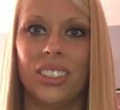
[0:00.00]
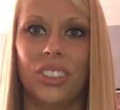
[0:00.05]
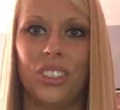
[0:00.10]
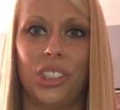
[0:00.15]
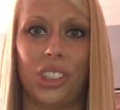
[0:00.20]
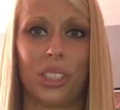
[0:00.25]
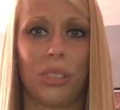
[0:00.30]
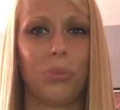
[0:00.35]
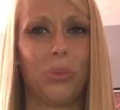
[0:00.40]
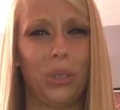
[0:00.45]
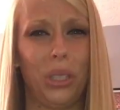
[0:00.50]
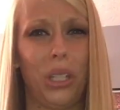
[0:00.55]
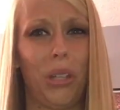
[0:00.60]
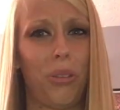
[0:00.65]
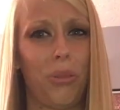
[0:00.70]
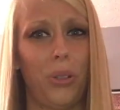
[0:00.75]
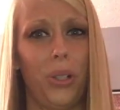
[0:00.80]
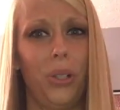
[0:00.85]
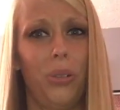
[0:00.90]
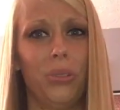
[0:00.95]
just am really
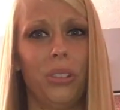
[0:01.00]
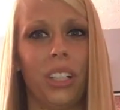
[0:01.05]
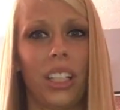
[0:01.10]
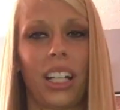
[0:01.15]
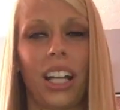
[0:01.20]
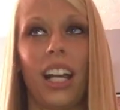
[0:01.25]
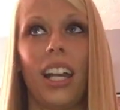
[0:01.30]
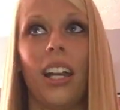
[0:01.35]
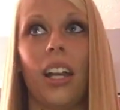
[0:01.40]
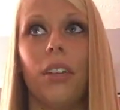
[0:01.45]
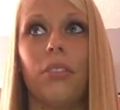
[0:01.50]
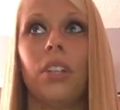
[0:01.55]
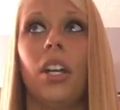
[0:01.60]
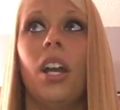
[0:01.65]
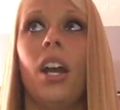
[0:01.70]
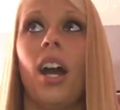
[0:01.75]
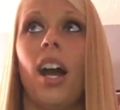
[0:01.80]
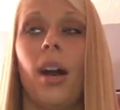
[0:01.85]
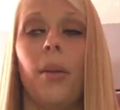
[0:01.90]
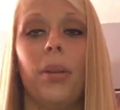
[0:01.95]
thrown. Like, I have
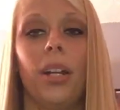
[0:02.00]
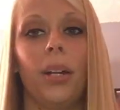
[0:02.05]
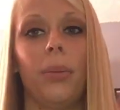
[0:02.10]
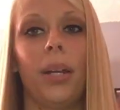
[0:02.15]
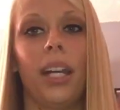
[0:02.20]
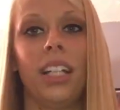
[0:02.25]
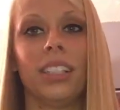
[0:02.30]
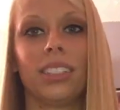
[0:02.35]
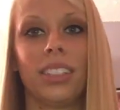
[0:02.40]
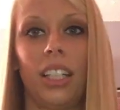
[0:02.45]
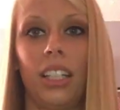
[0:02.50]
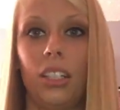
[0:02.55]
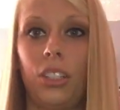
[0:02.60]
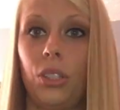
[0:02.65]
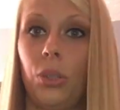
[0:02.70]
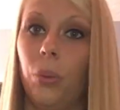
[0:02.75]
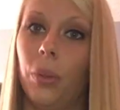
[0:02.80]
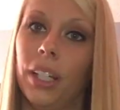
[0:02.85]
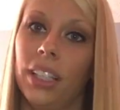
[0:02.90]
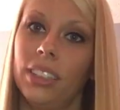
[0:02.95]
a pair of pants that, like,
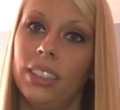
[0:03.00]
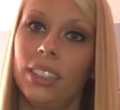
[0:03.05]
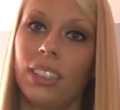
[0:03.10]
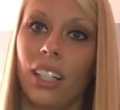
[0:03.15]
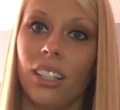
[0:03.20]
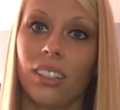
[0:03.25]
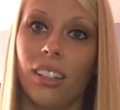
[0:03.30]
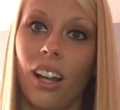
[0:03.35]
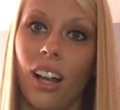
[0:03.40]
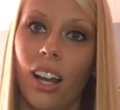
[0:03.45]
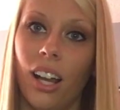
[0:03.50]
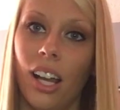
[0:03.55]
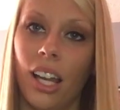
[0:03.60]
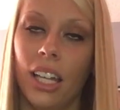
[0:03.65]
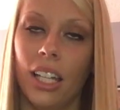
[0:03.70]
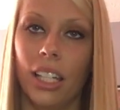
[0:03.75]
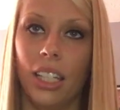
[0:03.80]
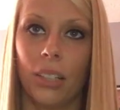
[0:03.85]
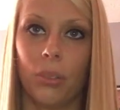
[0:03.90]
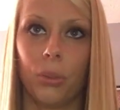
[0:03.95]
twist a
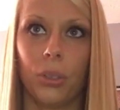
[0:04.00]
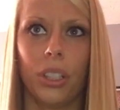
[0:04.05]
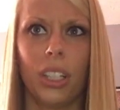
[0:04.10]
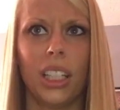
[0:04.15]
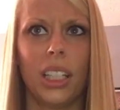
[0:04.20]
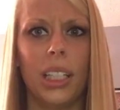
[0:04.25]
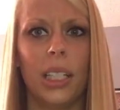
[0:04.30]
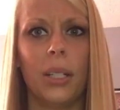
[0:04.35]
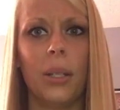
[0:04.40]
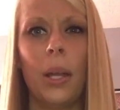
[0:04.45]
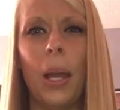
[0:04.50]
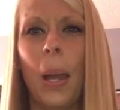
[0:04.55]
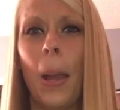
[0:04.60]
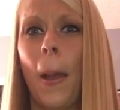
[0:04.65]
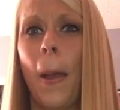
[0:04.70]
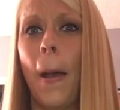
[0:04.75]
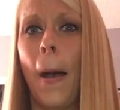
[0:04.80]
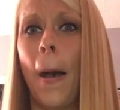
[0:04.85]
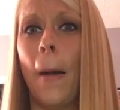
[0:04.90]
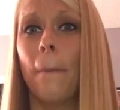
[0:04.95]
lot, and it really
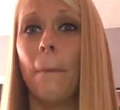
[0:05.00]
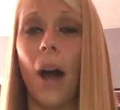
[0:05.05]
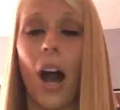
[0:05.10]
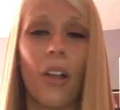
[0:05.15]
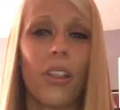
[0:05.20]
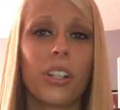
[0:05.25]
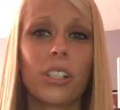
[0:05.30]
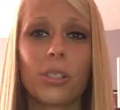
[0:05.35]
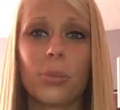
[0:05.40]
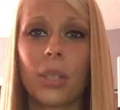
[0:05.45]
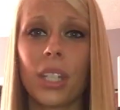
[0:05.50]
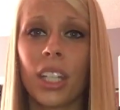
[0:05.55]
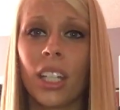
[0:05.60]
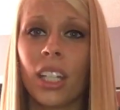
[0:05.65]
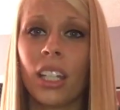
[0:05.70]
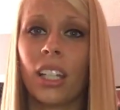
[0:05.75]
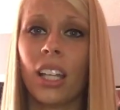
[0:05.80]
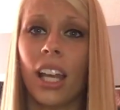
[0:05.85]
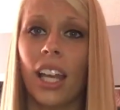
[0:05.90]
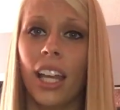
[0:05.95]
bothers
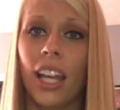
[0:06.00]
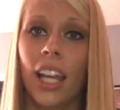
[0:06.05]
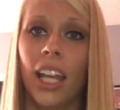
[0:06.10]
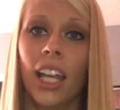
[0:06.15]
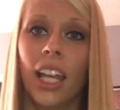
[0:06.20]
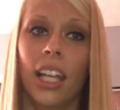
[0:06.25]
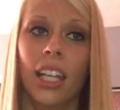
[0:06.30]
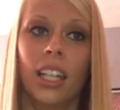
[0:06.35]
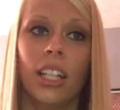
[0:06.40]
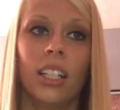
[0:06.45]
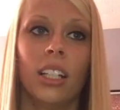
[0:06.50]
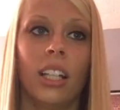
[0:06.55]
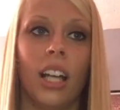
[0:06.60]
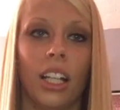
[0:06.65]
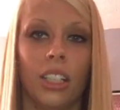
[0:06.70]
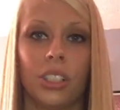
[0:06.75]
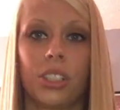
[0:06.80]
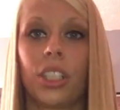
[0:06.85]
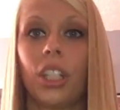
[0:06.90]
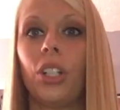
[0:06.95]
me, and
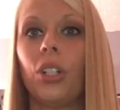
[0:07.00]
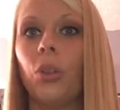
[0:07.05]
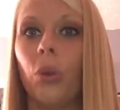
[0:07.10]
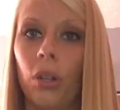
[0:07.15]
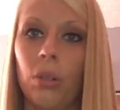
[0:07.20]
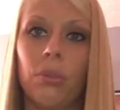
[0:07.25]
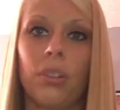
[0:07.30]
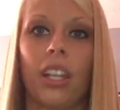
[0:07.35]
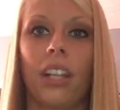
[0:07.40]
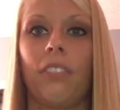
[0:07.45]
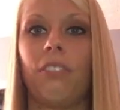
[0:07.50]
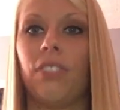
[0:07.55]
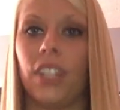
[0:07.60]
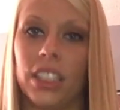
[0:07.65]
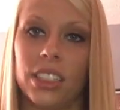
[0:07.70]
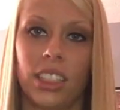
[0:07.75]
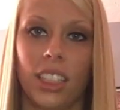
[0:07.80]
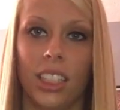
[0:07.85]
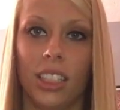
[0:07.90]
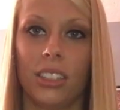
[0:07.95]
I just get annoyed with, like,
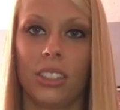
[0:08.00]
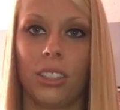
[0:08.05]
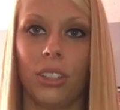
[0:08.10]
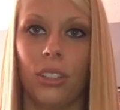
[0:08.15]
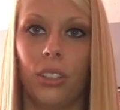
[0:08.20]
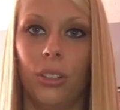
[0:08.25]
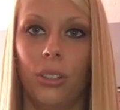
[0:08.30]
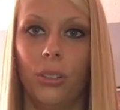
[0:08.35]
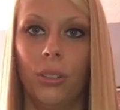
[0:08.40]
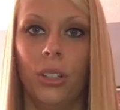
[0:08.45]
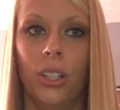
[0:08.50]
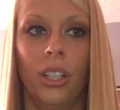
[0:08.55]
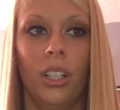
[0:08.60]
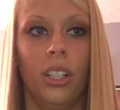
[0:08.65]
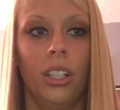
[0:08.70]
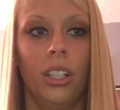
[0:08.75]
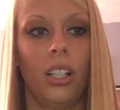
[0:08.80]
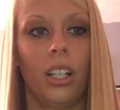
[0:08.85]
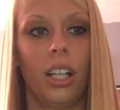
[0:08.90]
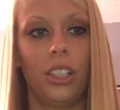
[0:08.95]
fixing it, so
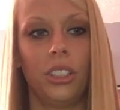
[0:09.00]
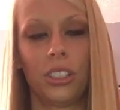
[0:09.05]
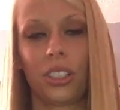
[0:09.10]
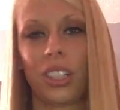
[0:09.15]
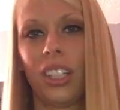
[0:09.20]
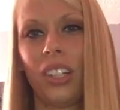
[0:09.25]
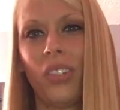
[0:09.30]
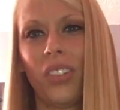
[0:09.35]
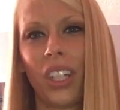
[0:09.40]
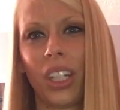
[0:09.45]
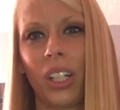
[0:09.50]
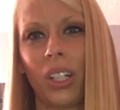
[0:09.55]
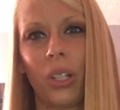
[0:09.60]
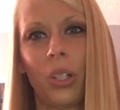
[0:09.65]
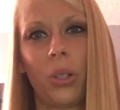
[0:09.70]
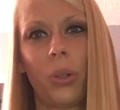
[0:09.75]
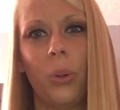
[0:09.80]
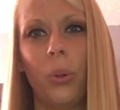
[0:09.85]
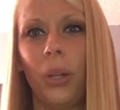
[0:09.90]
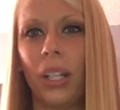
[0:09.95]
I just kind of, like,
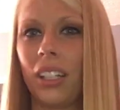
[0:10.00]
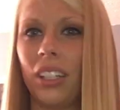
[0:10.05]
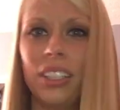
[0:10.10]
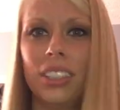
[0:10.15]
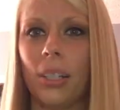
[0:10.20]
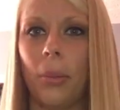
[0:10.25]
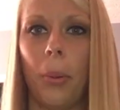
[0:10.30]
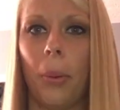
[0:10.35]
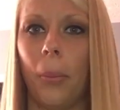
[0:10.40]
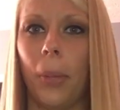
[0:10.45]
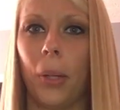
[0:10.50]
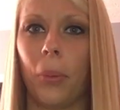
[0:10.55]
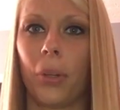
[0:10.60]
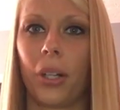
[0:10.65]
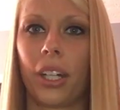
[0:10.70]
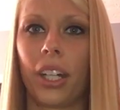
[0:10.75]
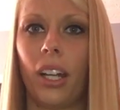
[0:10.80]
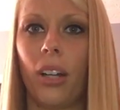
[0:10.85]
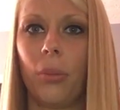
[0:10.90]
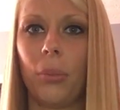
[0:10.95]
quickly sum up my
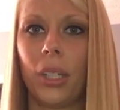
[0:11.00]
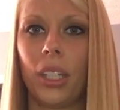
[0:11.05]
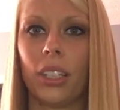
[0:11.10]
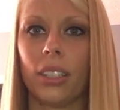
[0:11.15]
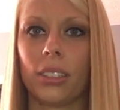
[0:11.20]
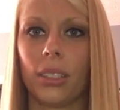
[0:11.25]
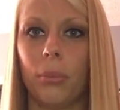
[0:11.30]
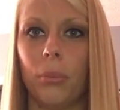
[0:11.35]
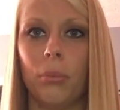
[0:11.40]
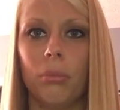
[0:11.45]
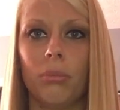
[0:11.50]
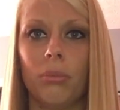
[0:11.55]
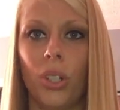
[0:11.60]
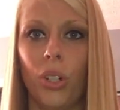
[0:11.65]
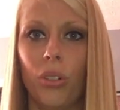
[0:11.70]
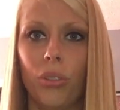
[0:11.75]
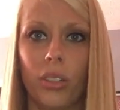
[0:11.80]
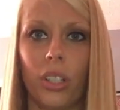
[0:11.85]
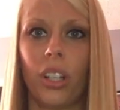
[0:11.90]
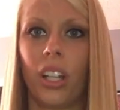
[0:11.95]
workout because I'm
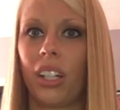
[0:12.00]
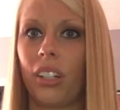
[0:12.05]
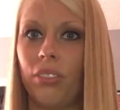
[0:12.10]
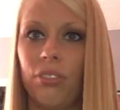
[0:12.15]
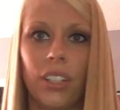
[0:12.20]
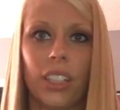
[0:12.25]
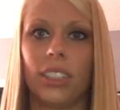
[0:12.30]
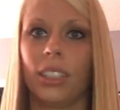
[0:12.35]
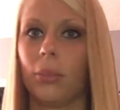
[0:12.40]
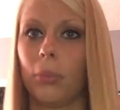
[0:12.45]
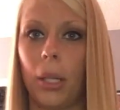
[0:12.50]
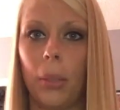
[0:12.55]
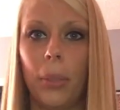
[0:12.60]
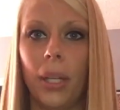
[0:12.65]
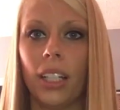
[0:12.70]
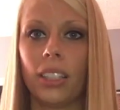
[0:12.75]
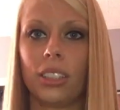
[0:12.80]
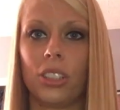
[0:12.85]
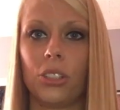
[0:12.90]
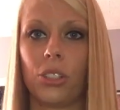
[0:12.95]
over, like, fixing my
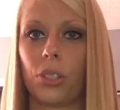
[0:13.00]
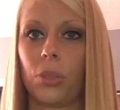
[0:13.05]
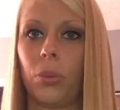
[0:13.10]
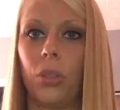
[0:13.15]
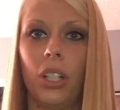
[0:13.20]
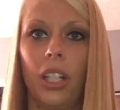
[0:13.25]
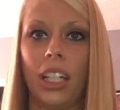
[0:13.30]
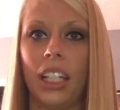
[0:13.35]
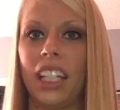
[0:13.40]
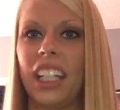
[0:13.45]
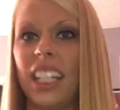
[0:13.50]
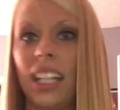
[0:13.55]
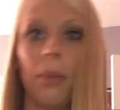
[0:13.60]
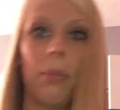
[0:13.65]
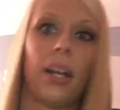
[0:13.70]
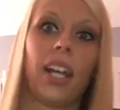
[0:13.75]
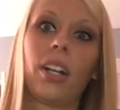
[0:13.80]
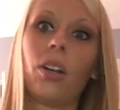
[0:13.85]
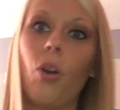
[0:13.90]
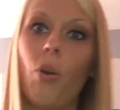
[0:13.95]
pants and just want to, like, get
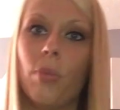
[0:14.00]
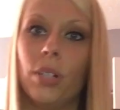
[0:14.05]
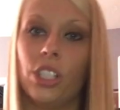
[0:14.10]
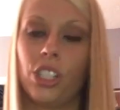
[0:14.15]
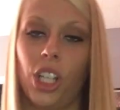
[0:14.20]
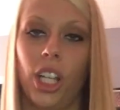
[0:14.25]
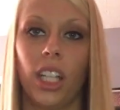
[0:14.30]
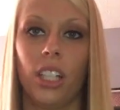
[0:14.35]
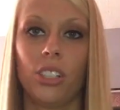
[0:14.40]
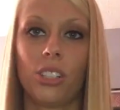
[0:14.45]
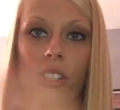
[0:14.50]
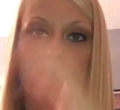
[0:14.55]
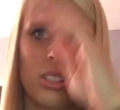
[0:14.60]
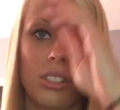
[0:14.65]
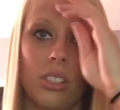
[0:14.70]
back home and change.